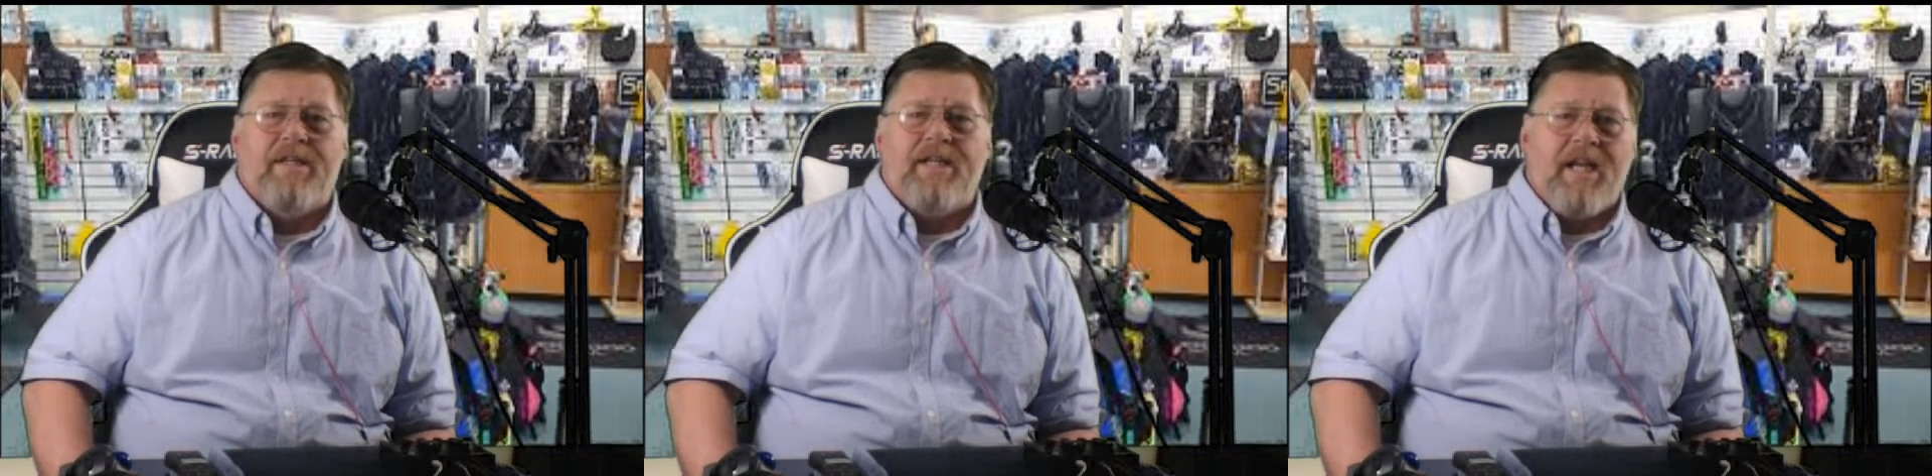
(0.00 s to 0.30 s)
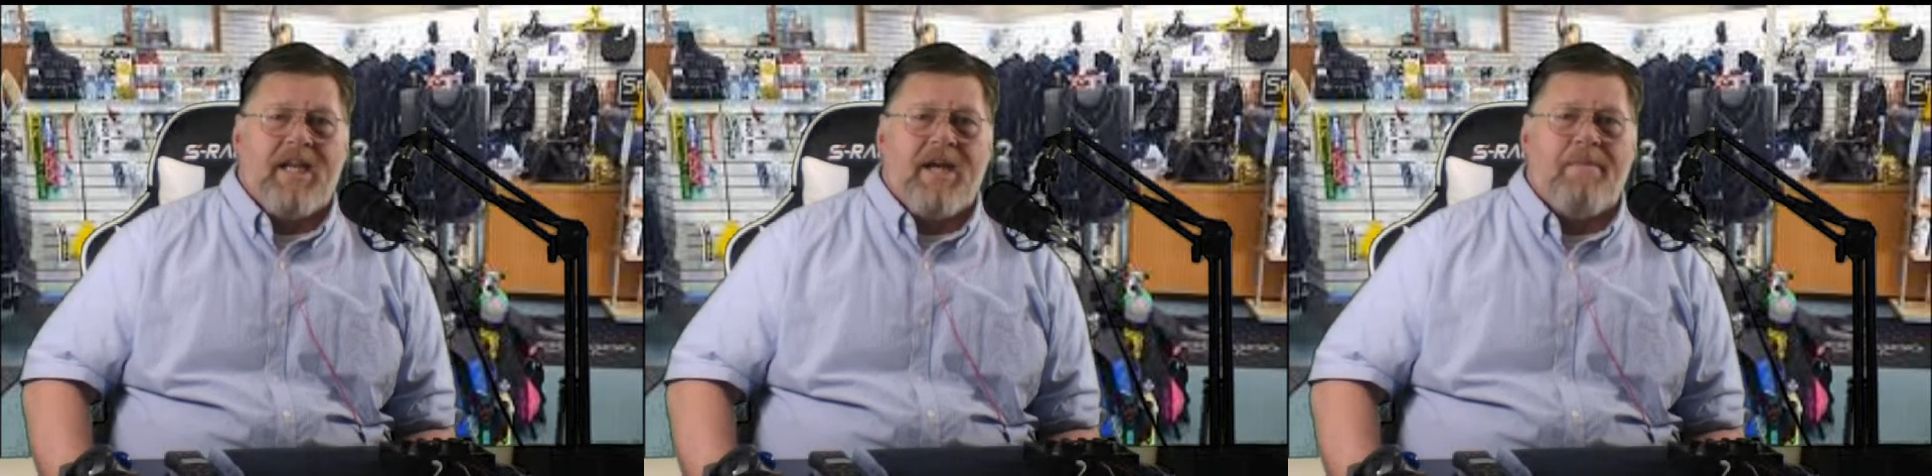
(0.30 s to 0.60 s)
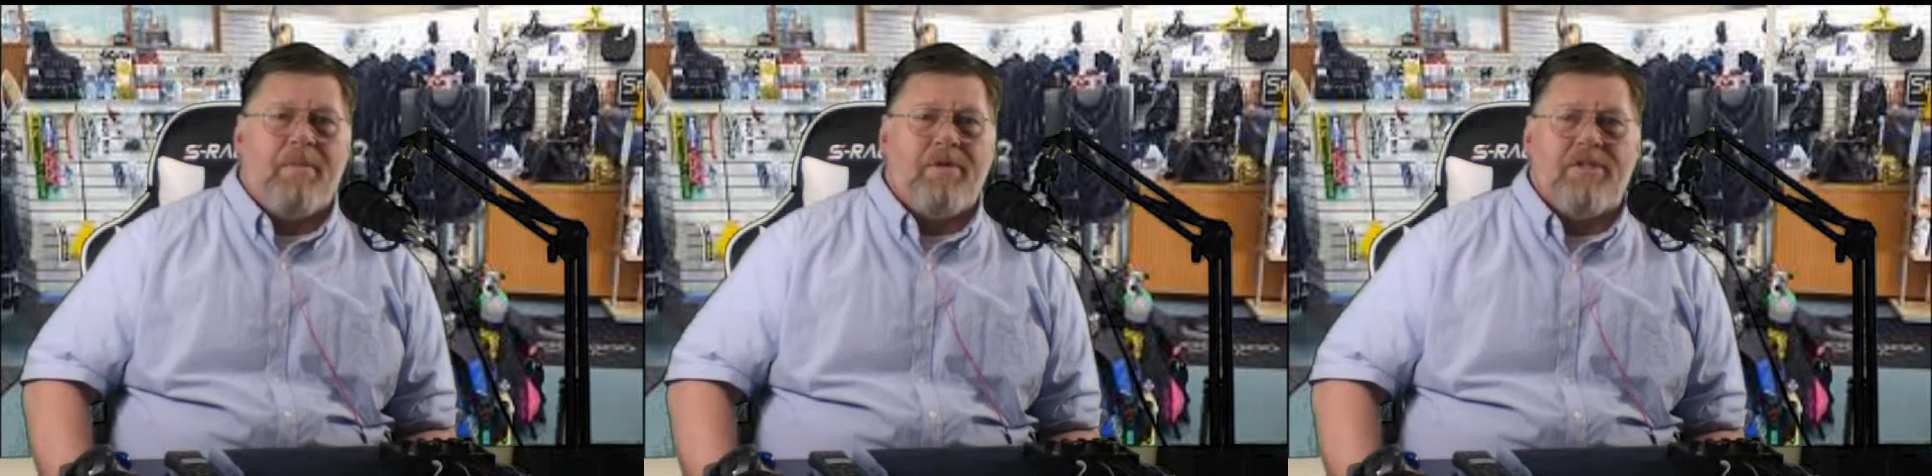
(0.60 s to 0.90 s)
Now you got
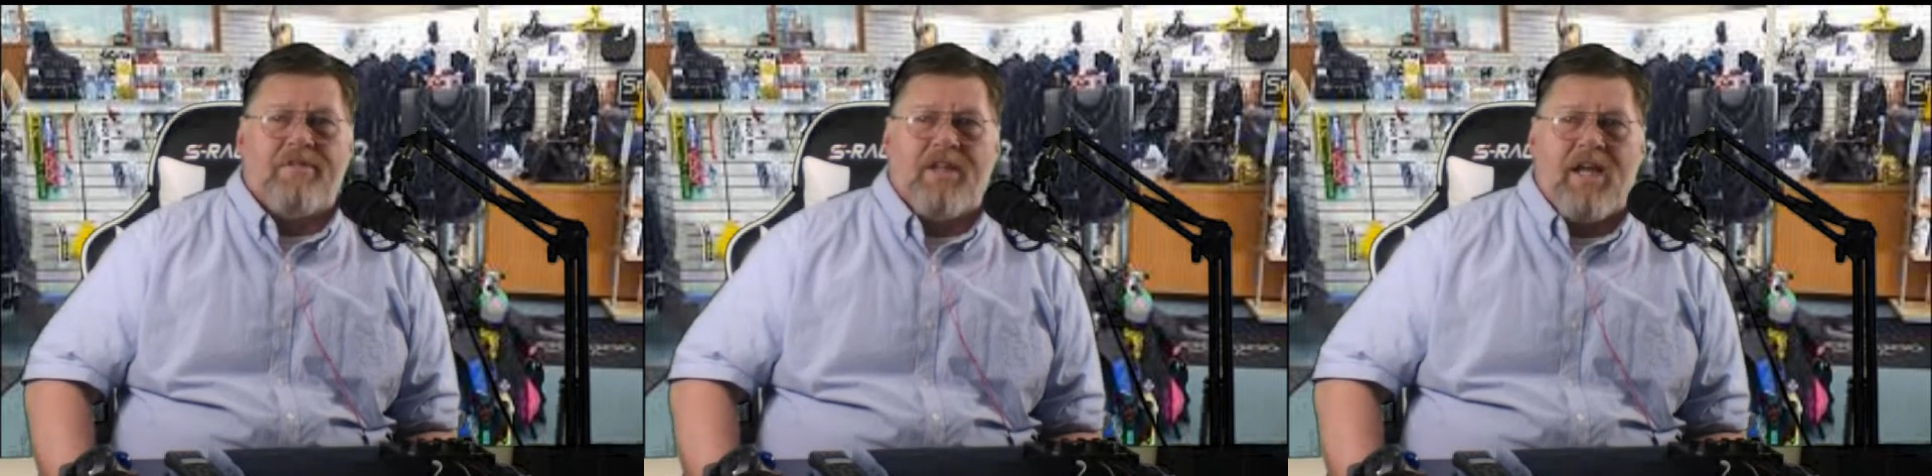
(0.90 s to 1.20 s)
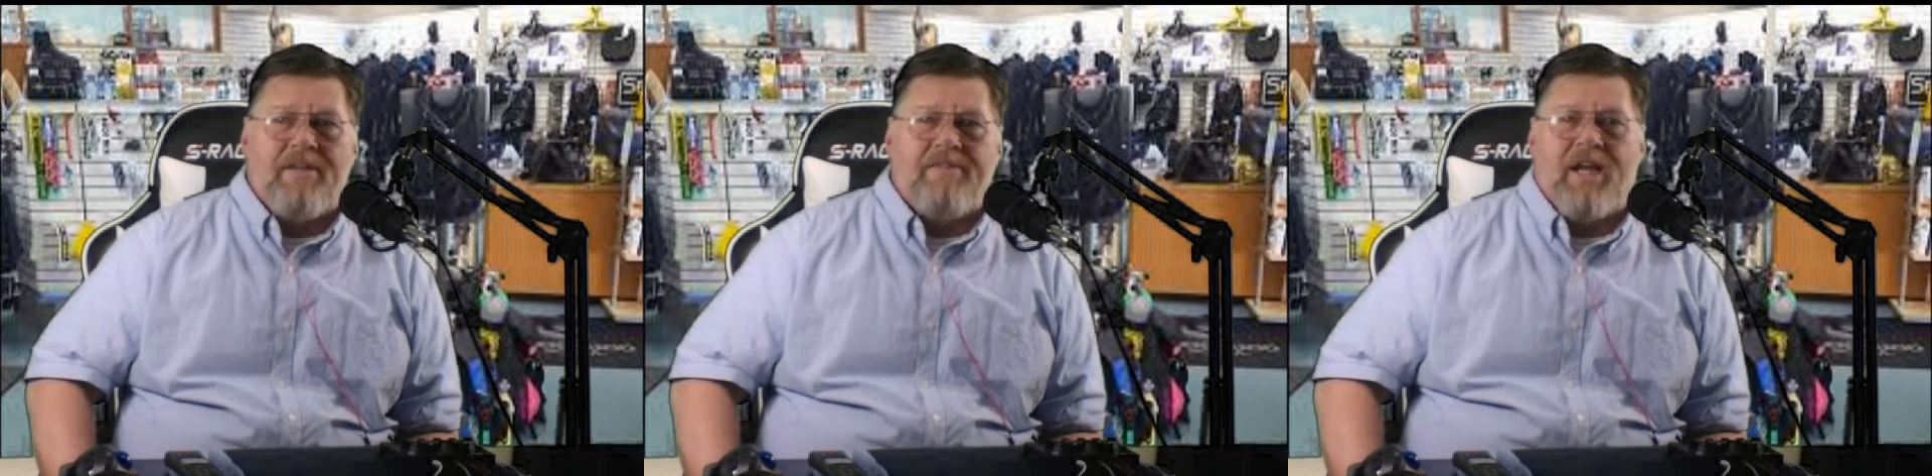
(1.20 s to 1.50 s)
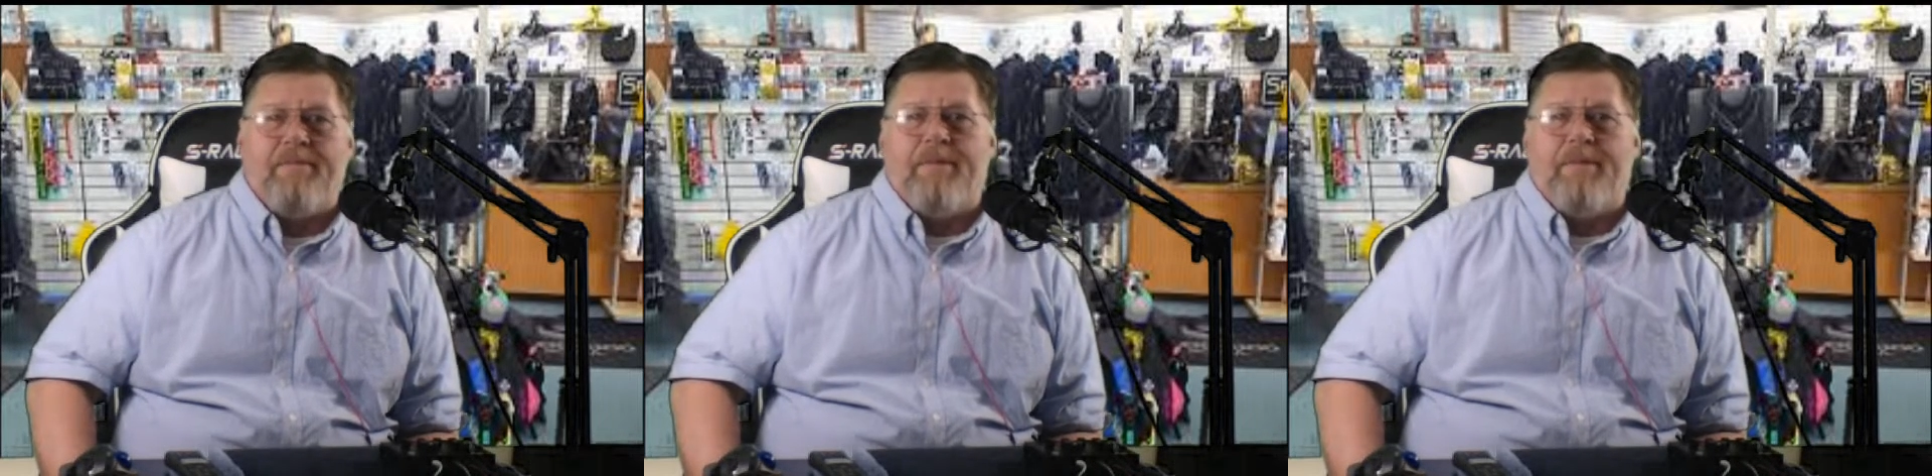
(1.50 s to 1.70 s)
memories of a lifetime.